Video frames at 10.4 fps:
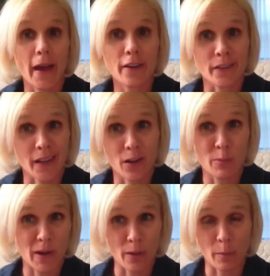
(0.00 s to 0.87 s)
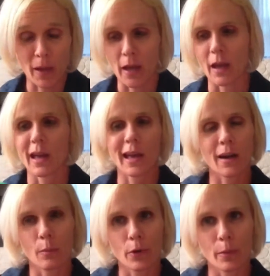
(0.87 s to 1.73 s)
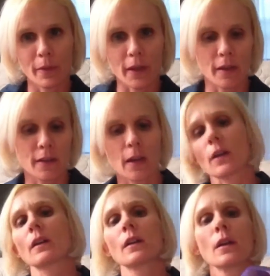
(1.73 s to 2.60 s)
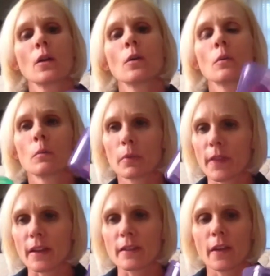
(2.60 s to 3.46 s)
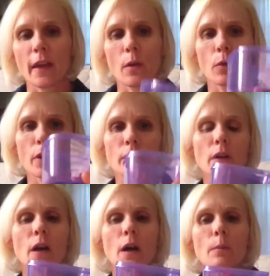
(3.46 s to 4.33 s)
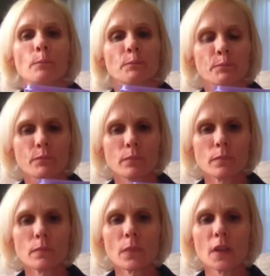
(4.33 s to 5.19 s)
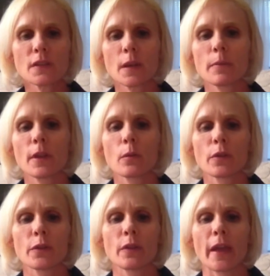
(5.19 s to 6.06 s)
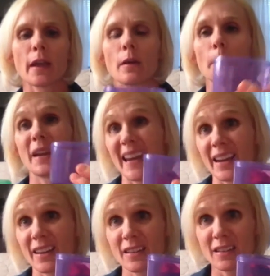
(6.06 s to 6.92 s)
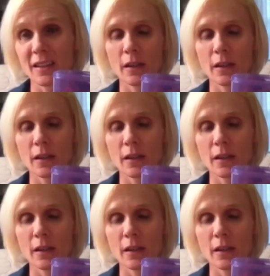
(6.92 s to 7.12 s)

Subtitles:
I just count them out of the bag. I don't put them in the container. But that's how that works. Same thing with like bananas.